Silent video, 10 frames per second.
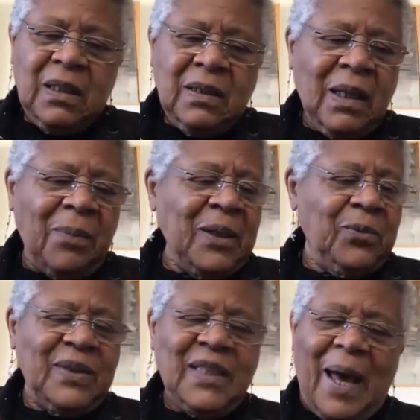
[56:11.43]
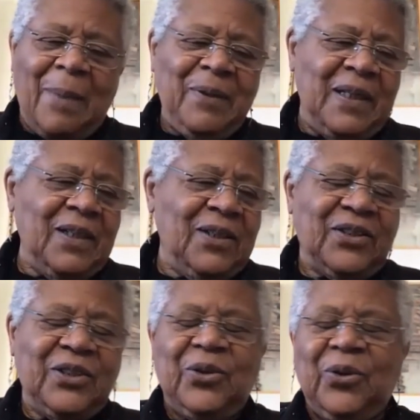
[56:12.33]
something was happening
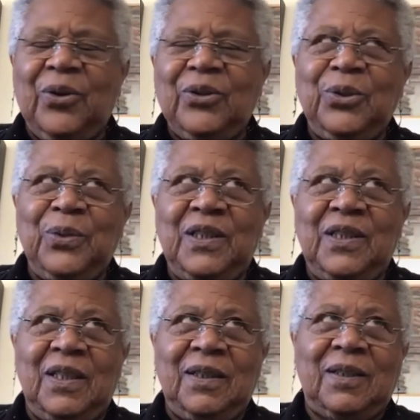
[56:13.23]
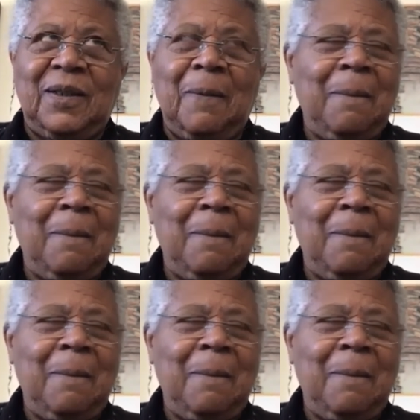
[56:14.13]
because the girls would just